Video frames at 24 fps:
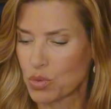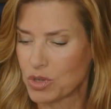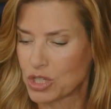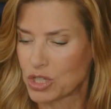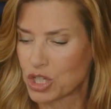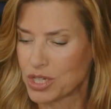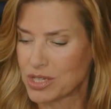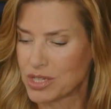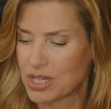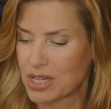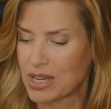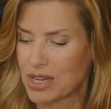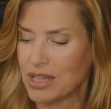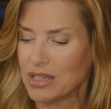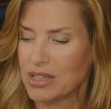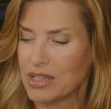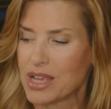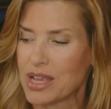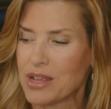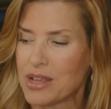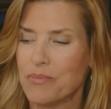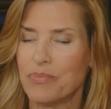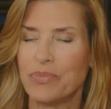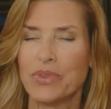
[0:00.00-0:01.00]
which
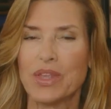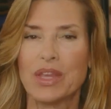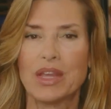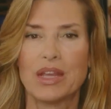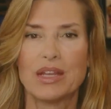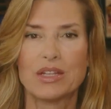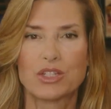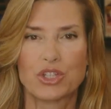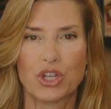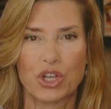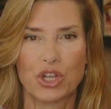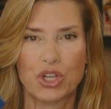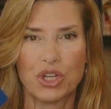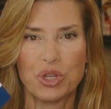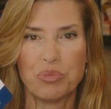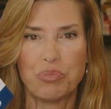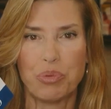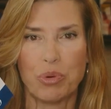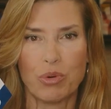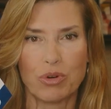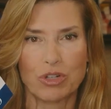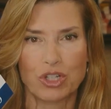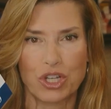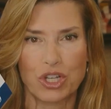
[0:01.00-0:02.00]
incidentally is a good
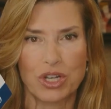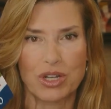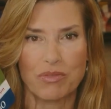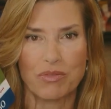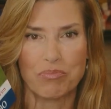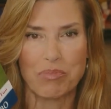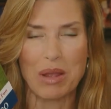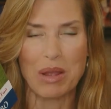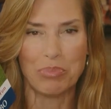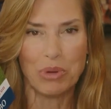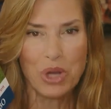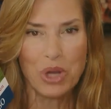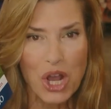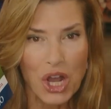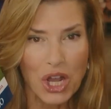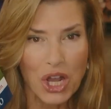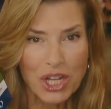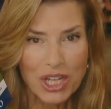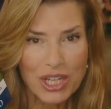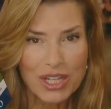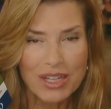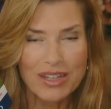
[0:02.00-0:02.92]
portion of my book,